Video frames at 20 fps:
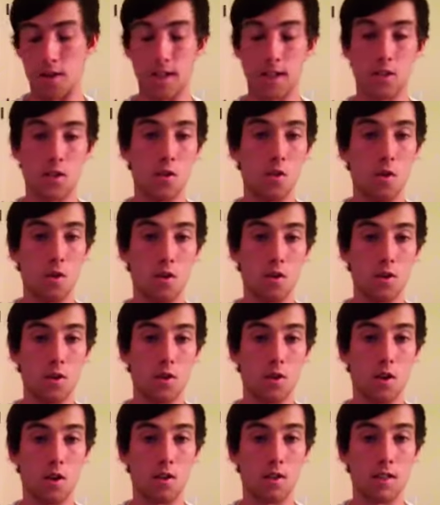
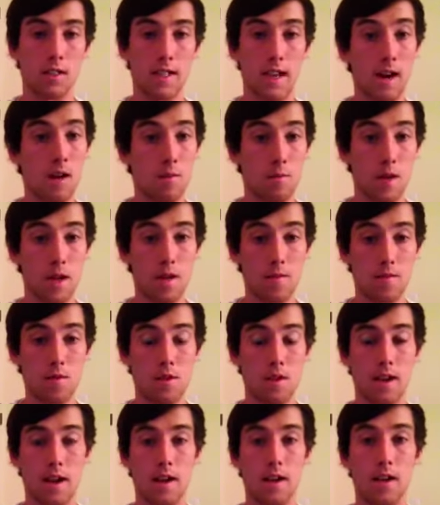$200 down
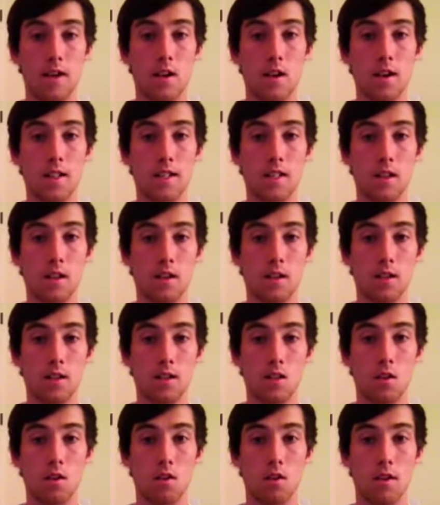payment and a
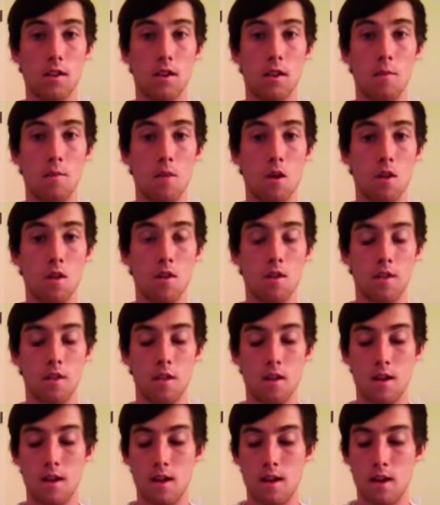$99 a month
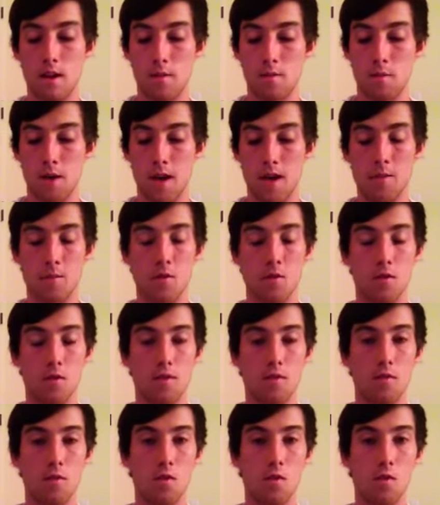payment
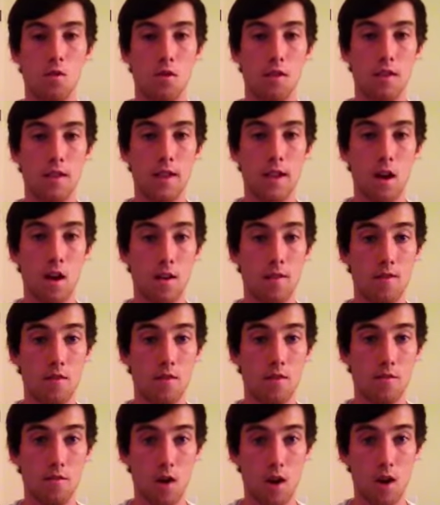for the
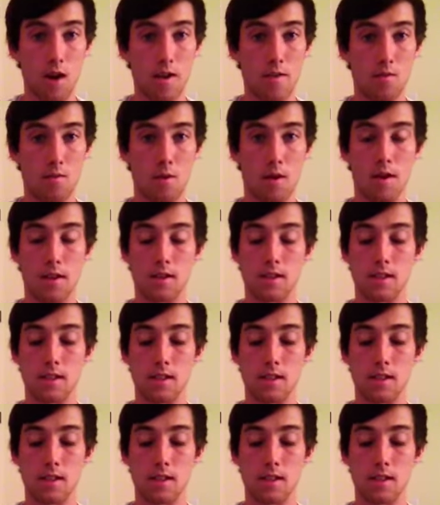iPhone 5, whereas the